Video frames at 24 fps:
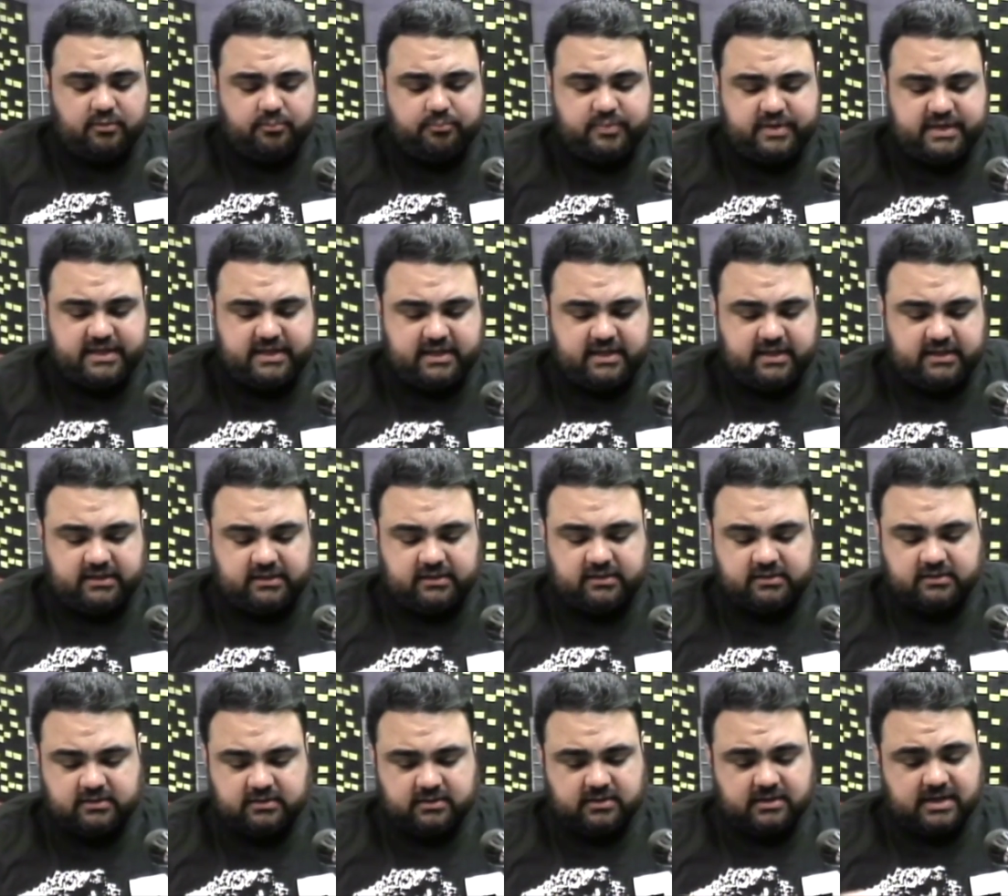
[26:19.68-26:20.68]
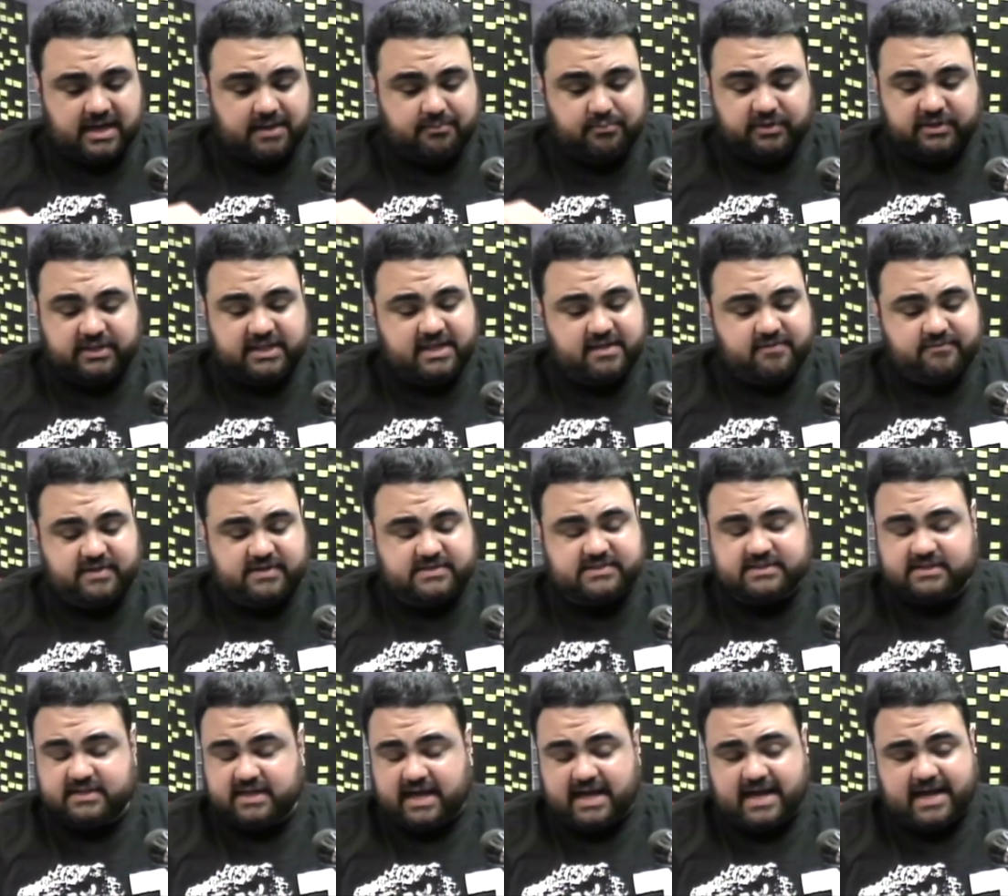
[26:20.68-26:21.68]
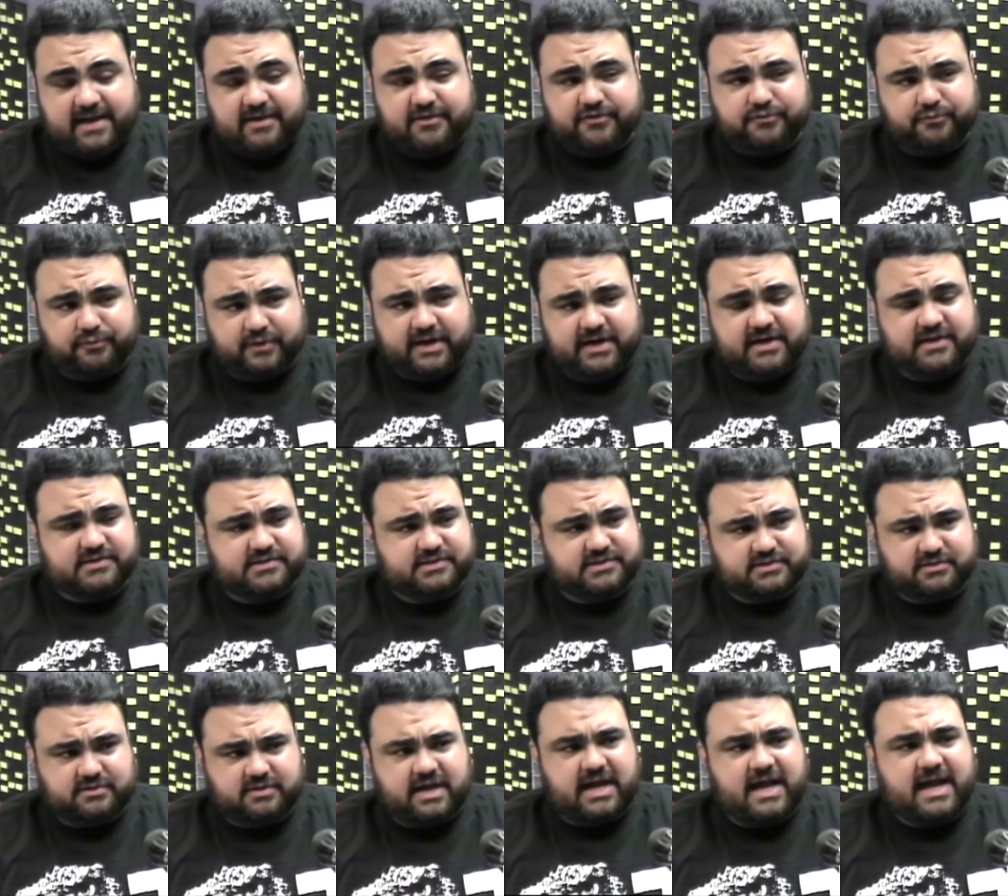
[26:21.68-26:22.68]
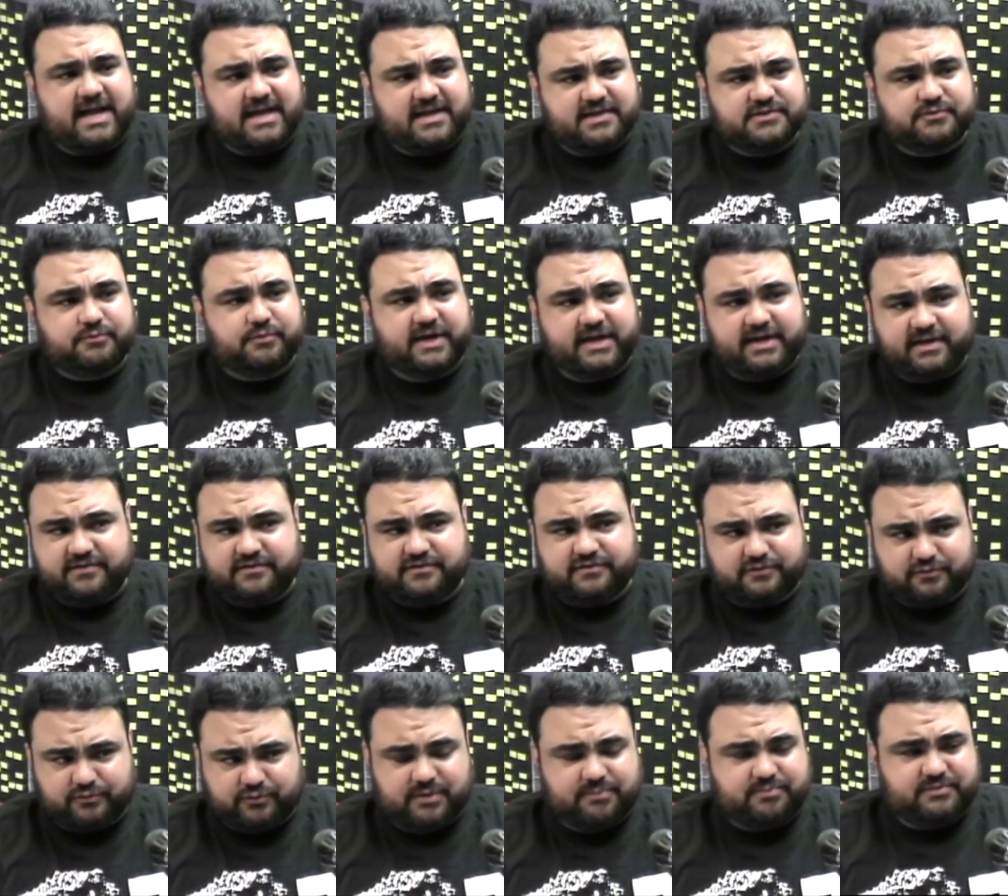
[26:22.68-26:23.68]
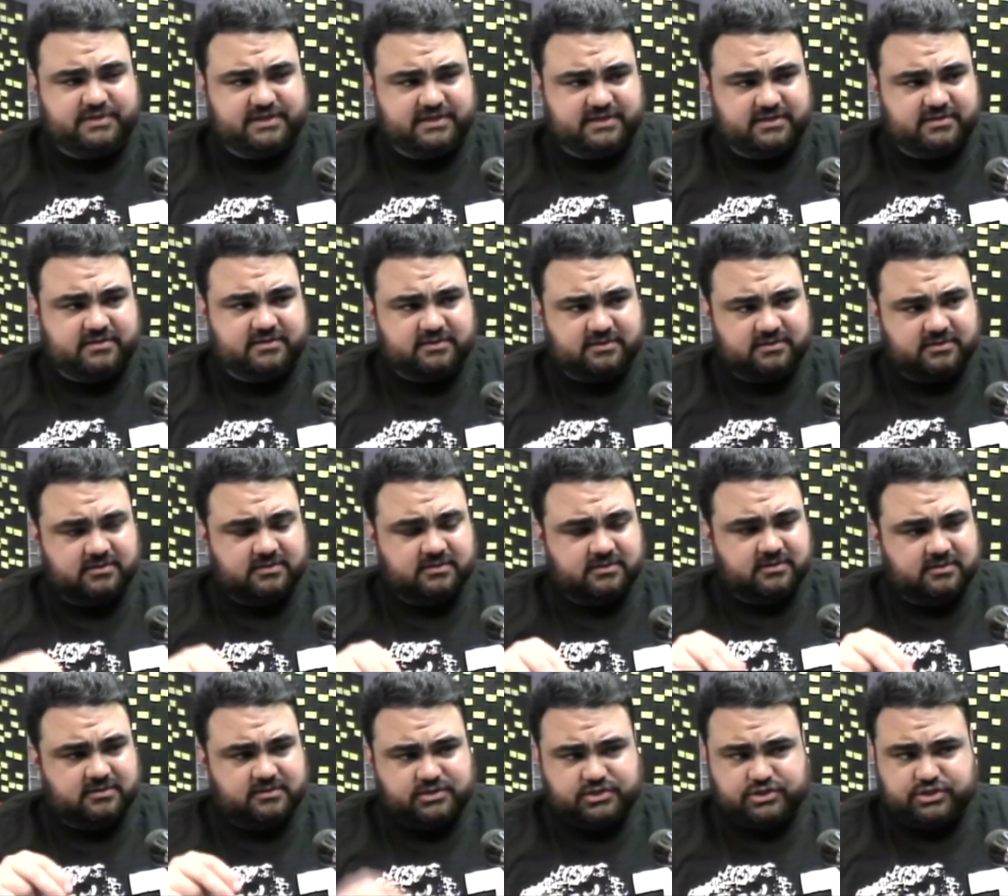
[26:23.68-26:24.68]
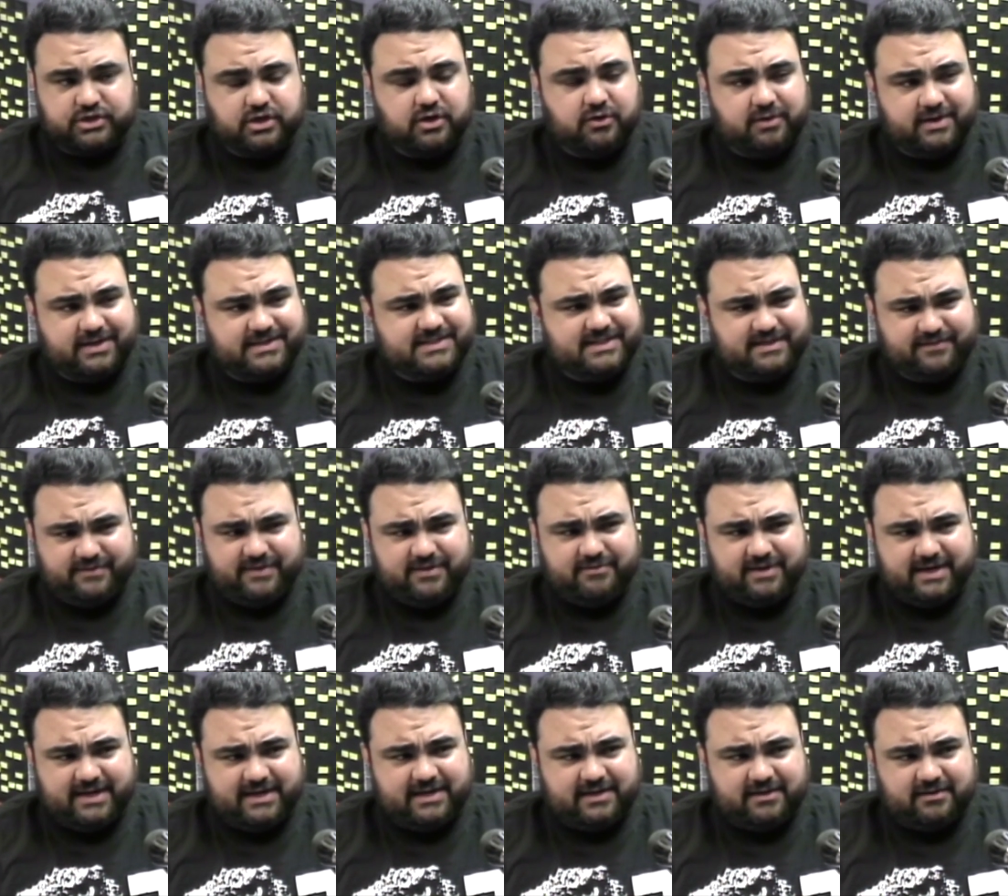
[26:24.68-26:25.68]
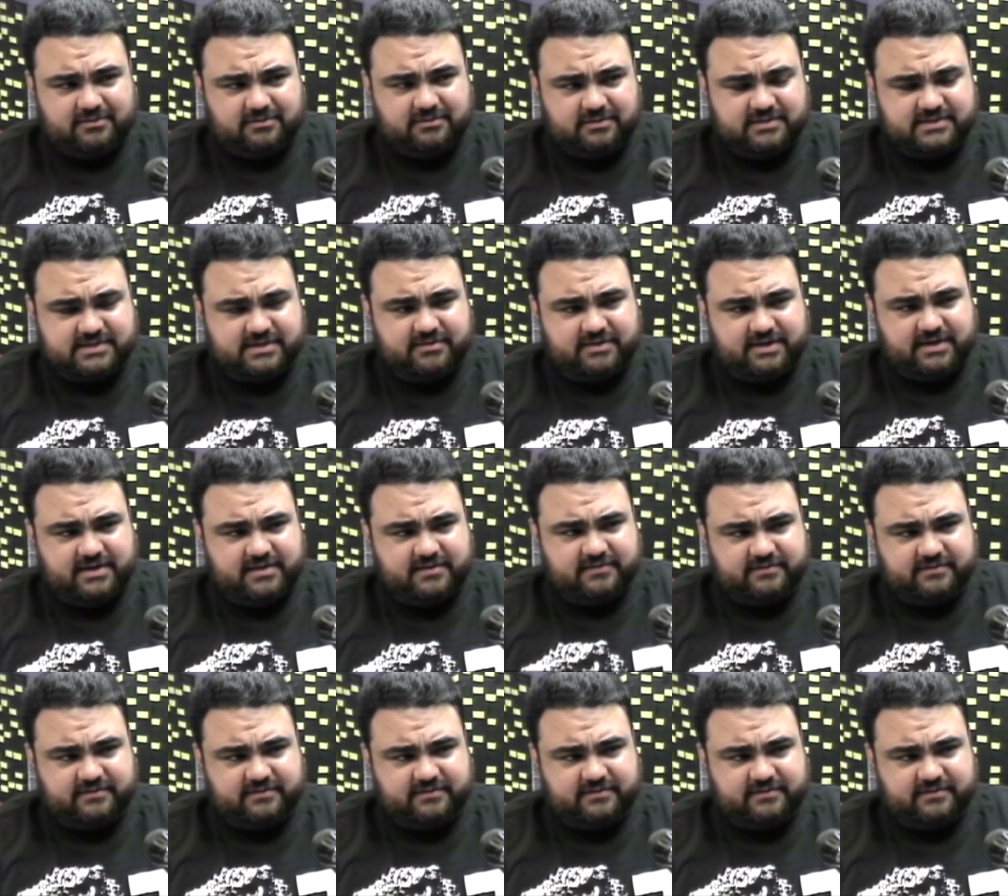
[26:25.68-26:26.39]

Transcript: being, I believe it's the highest rated scripted show on TV right now. Is that what it is?